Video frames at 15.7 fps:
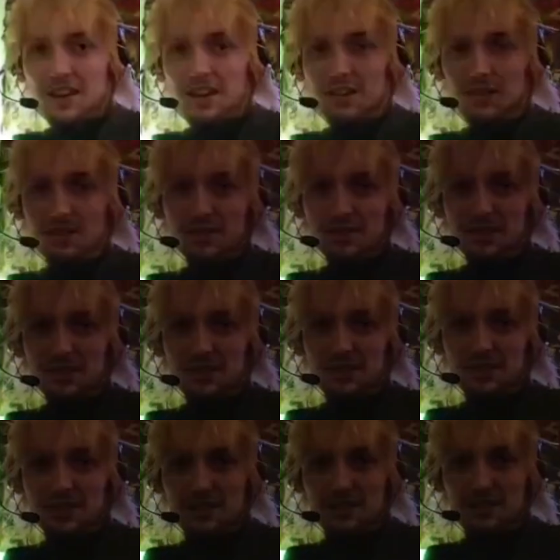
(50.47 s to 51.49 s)
on,
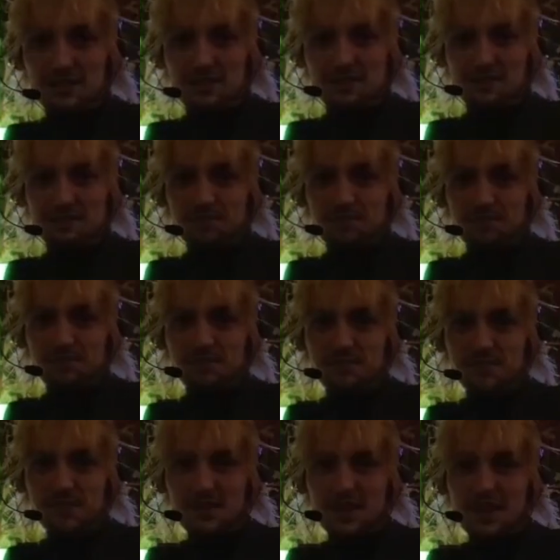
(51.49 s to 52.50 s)

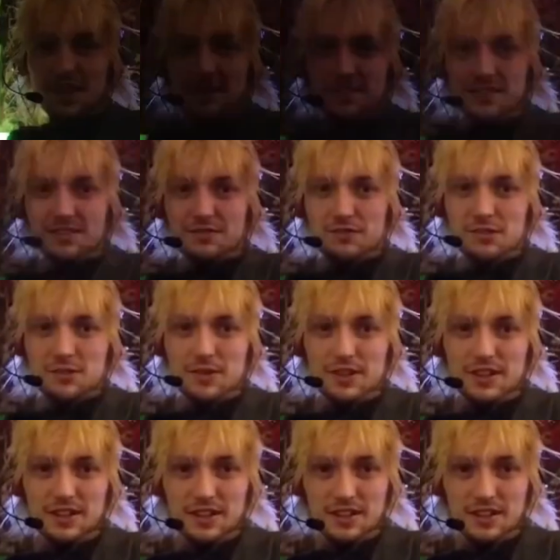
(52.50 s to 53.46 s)
that's just ruined it.